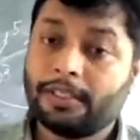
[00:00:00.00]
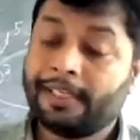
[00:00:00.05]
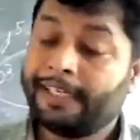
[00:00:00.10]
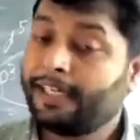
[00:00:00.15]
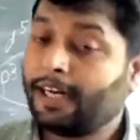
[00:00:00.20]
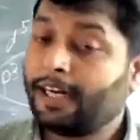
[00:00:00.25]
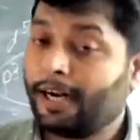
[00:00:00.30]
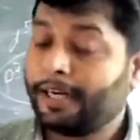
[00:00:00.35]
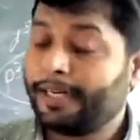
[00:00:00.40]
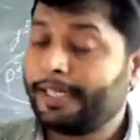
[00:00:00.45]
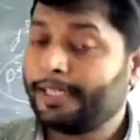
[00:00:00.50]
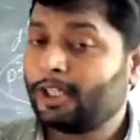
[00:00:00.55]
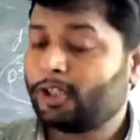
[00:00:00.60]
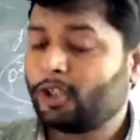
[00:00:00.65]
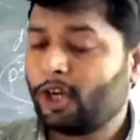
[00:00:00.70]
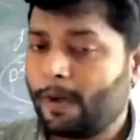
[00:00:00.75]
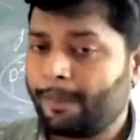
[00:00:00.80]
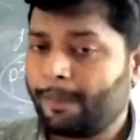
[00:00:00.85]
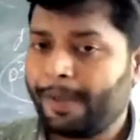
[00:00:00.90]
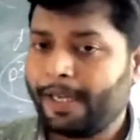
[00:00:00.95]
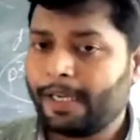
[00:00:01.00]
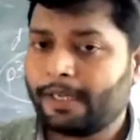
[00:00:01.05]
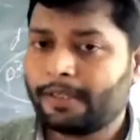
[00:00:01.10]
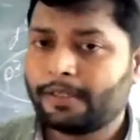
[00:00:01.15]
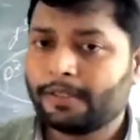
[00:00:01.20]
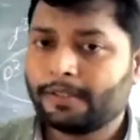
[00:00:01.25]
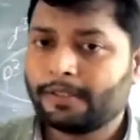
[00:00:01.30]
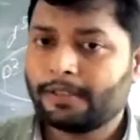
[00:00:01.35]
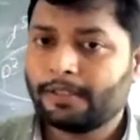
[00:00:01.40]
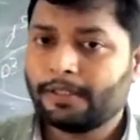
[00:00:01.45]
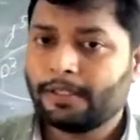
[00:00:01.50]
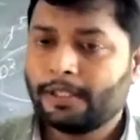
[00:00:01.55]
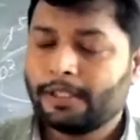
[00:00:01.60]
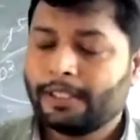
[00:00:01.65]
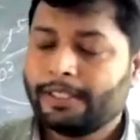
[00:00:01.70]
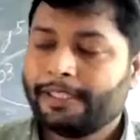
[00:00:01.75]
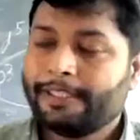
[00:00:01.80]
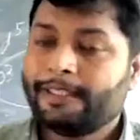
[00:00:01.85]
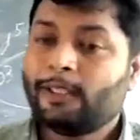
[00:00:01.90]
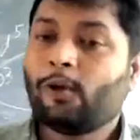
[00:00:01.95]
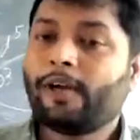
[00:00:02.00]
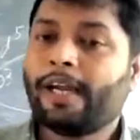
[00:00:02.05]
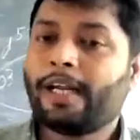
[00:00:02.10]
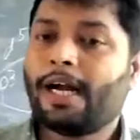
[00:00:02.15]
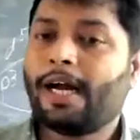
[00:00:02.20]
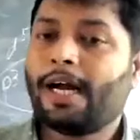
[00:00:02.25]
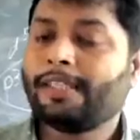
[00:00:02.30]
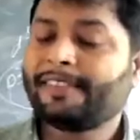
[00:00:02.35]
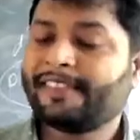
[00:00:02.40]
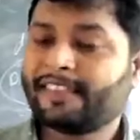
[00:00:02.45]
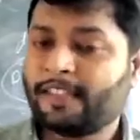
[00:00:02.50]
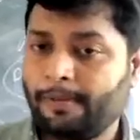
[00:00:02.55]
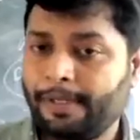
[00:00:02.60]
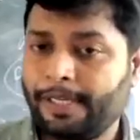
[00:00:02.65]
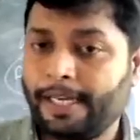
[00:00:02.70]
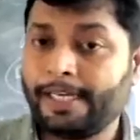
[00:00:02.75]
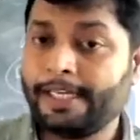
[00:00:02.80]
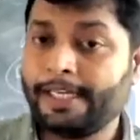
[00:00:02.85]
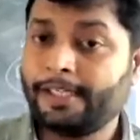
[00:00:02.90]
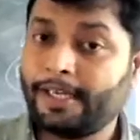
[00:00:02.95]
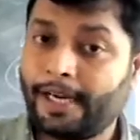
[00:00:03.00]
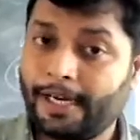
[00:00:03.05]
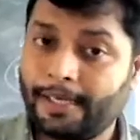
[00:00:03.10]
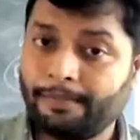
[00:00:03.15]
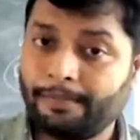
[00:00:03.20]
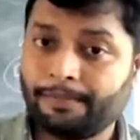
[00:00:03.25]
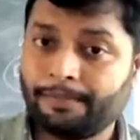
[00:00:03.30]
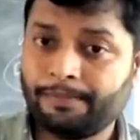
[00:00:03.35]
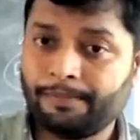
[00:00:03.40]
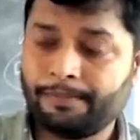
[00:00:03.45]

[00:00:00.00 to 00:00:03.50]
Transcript: regarding the topic, you can ask me anytime.